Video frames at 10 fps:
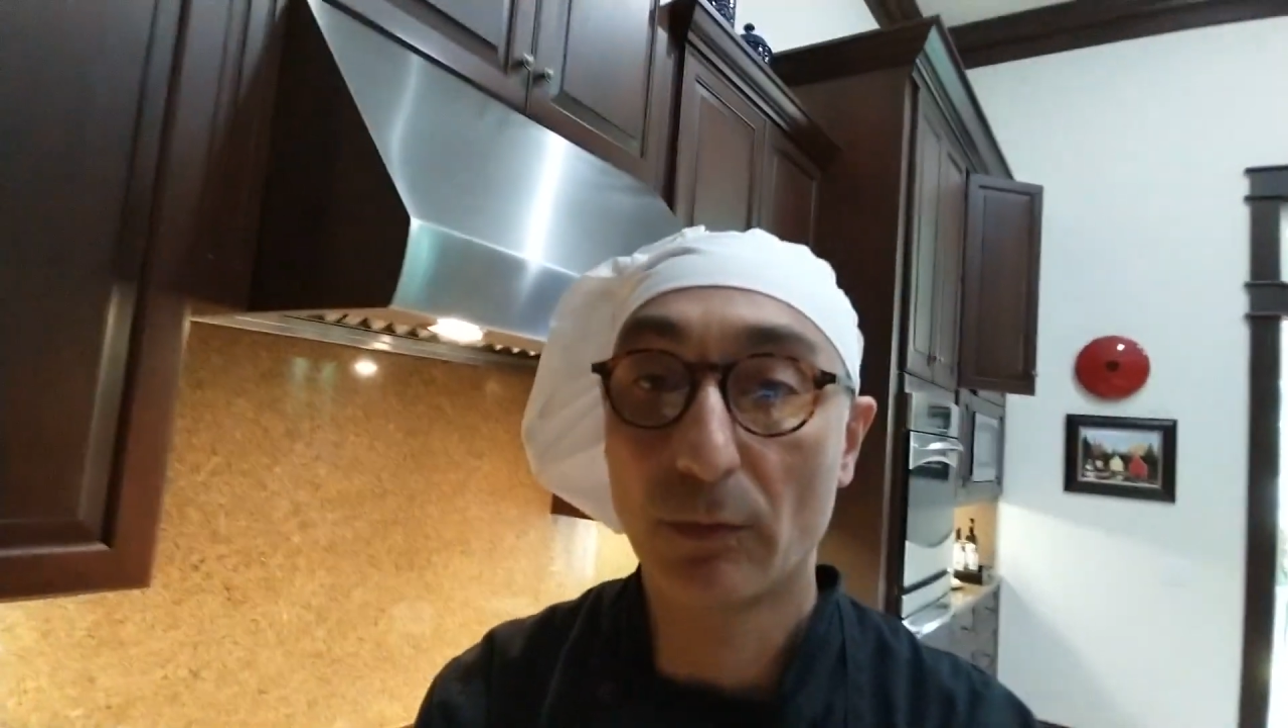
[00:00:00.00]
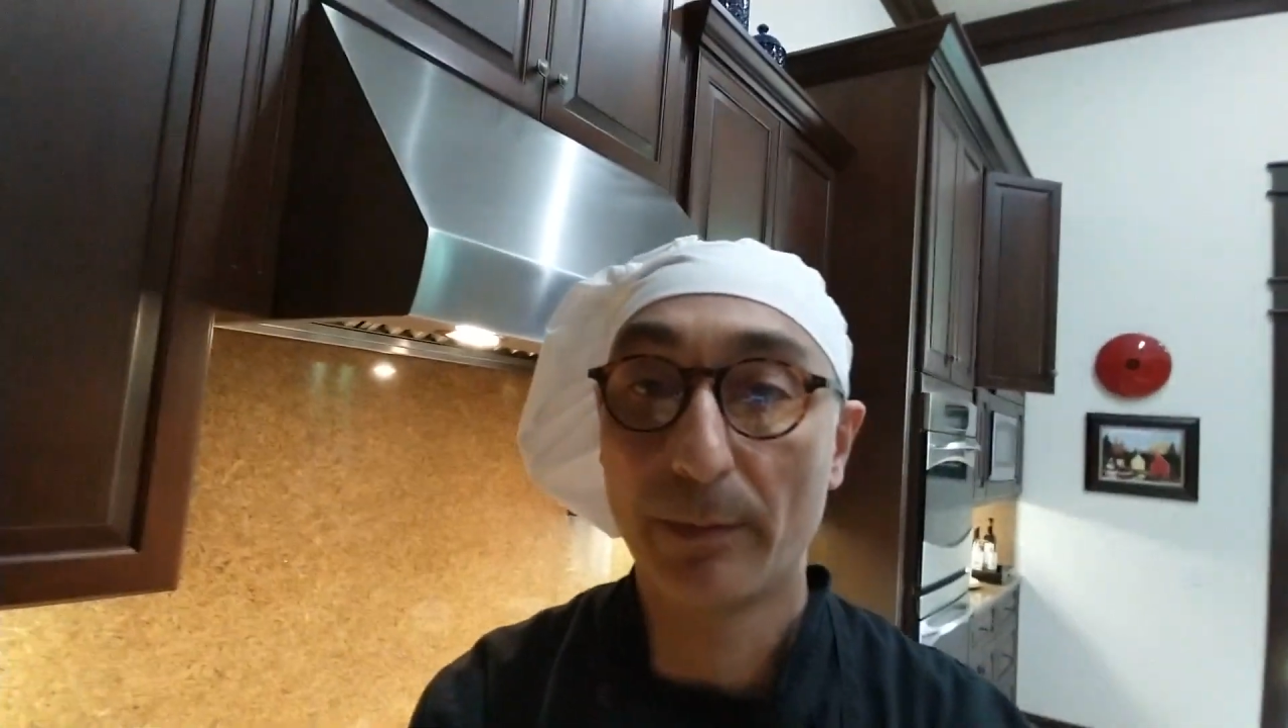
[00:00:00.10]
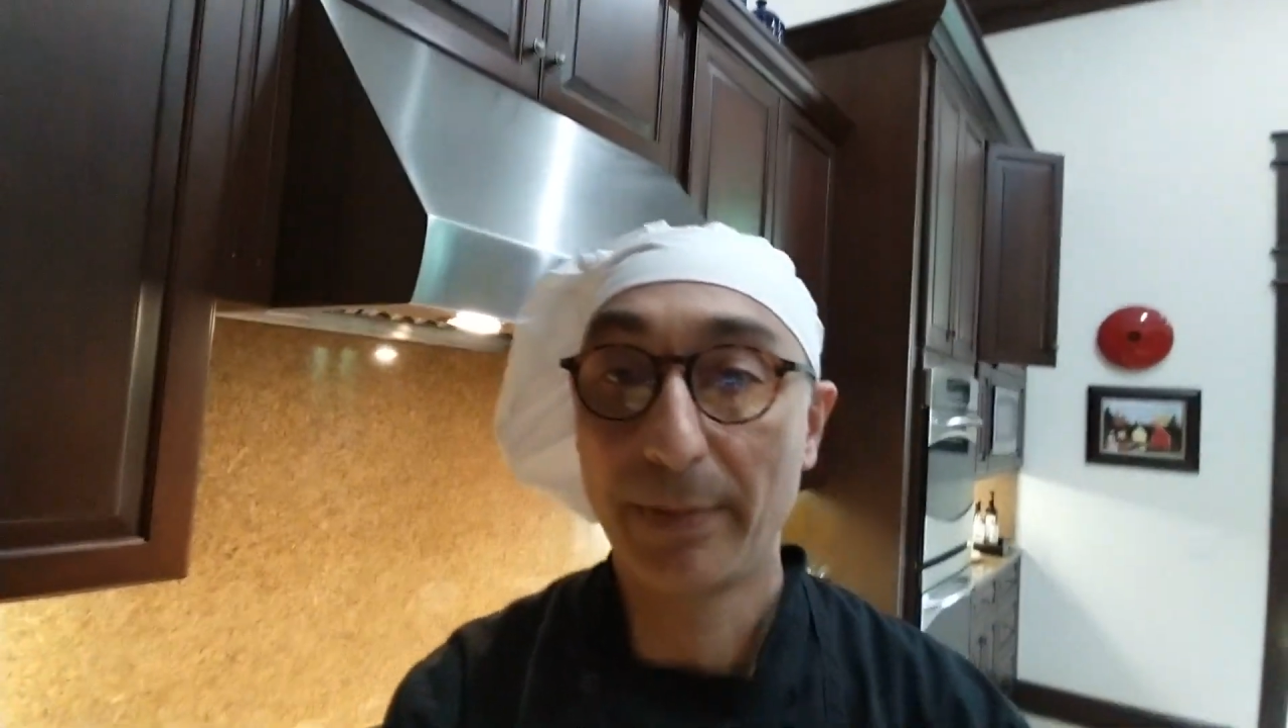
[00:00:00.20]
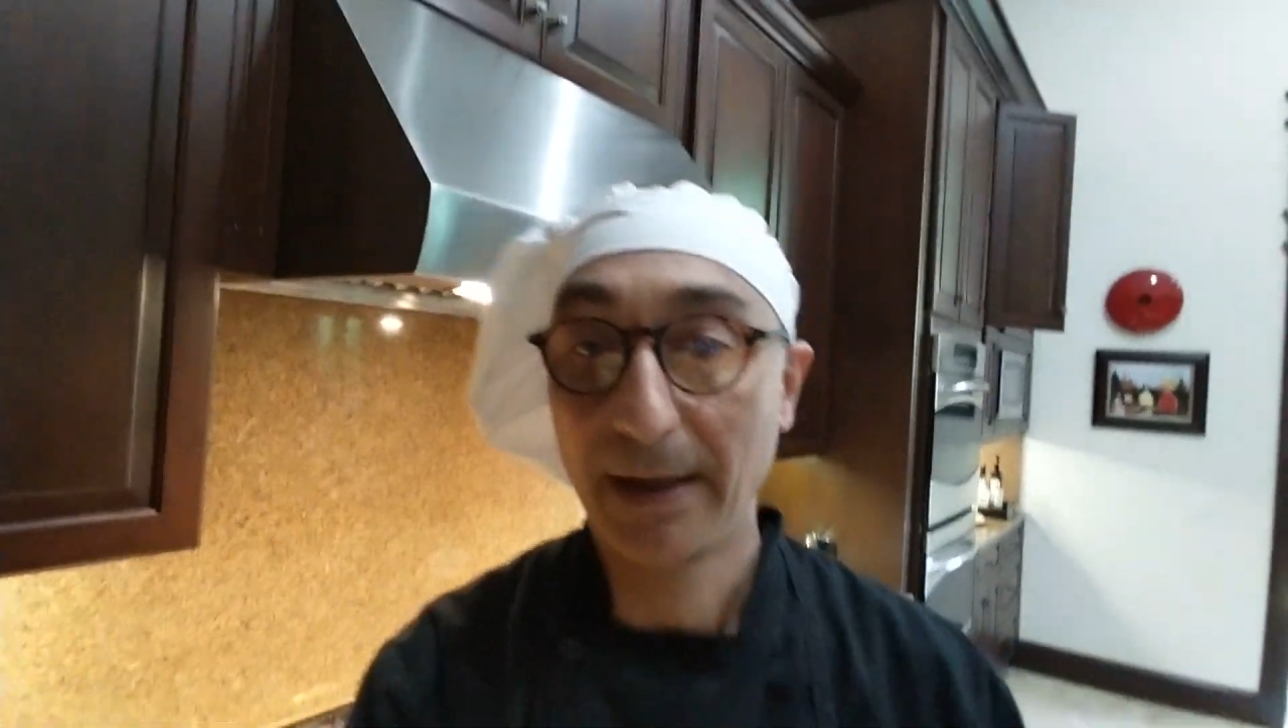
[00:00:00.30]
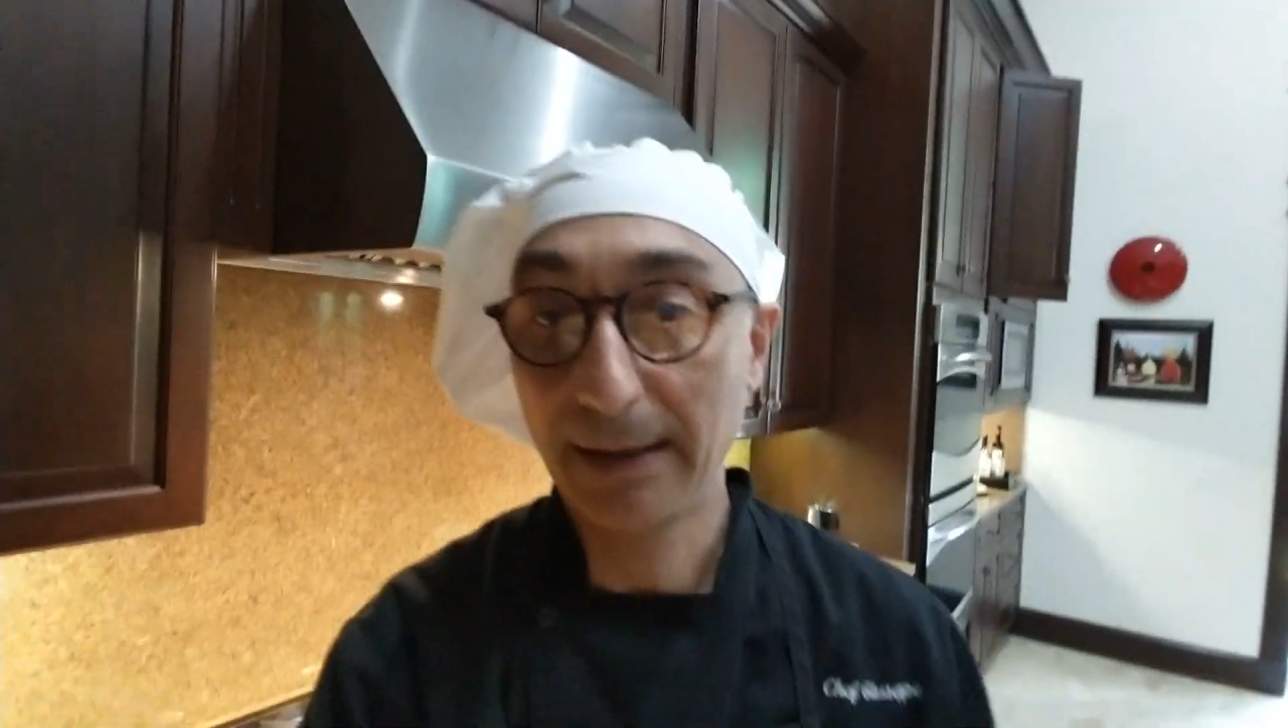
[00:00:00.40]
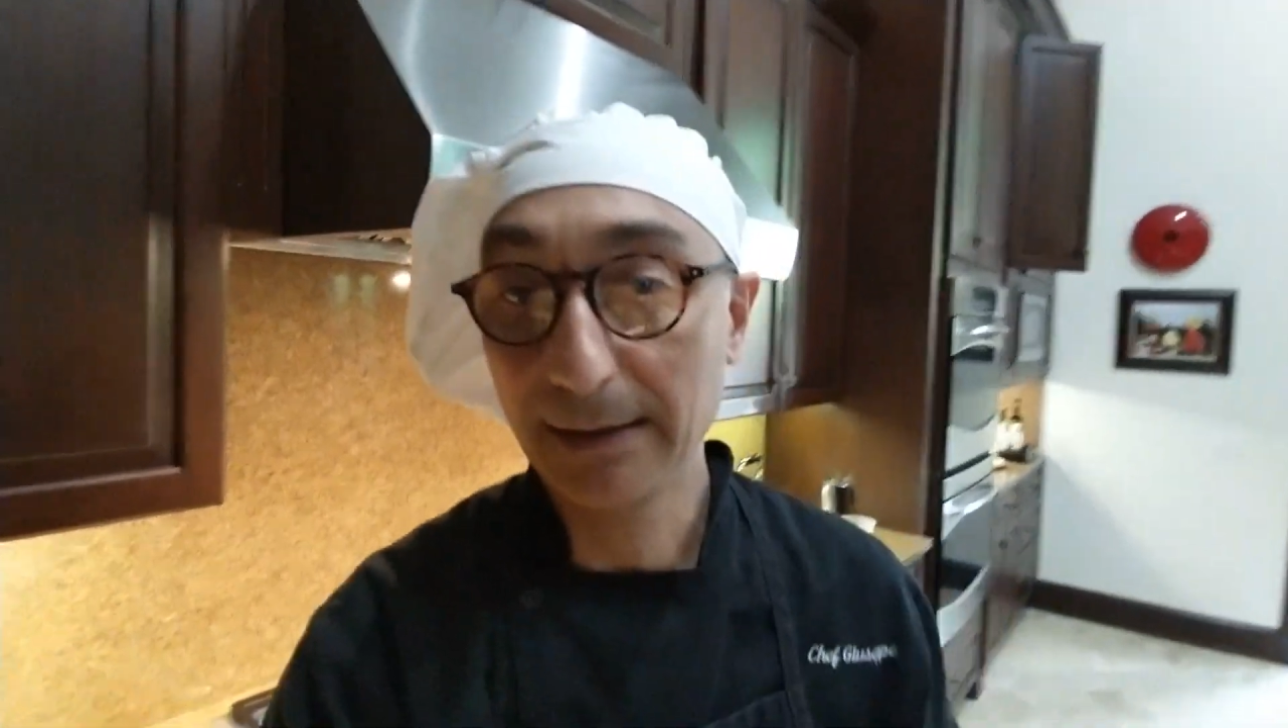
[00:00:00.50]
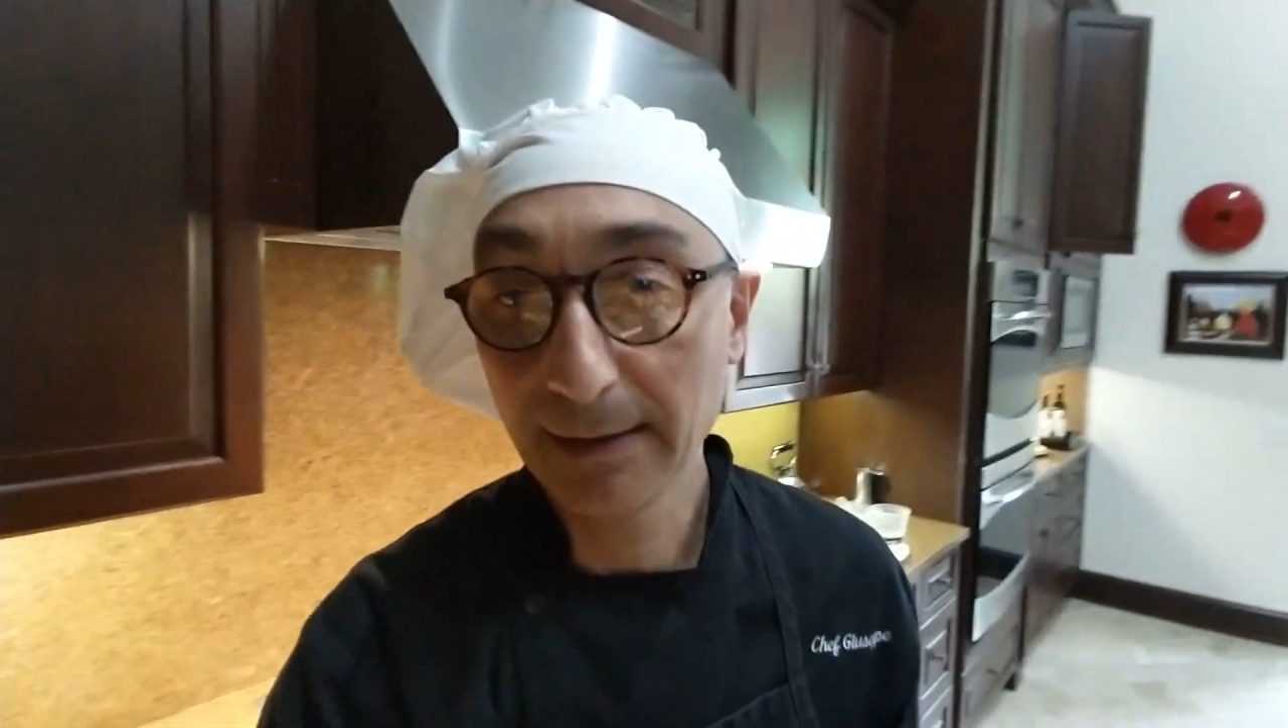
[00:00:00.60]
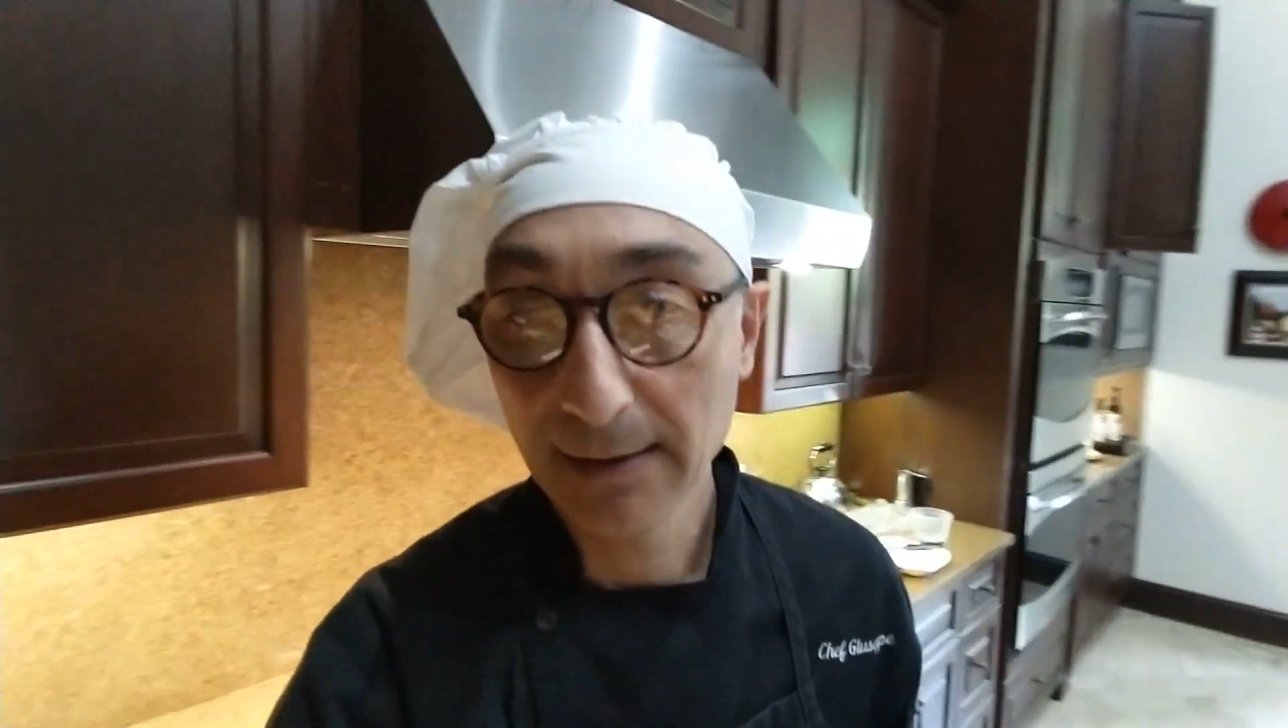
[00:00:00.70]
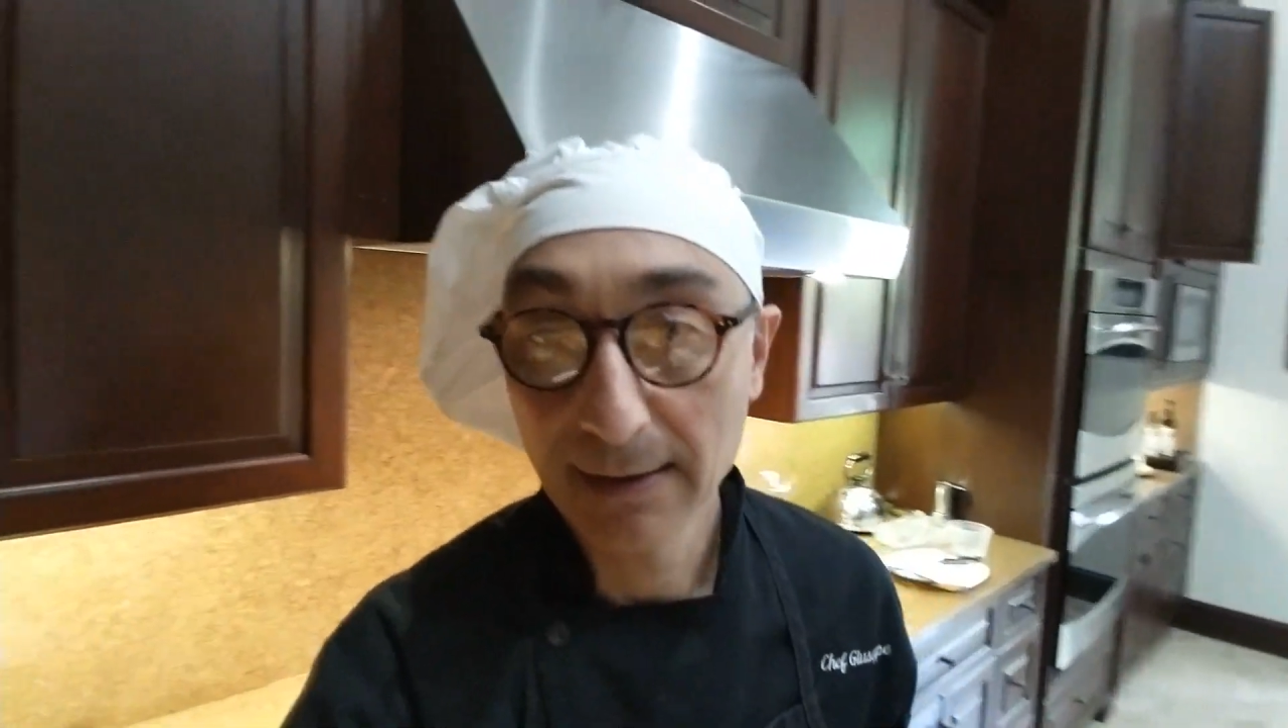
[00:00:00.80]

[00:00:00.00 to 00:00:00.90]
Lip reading: will pay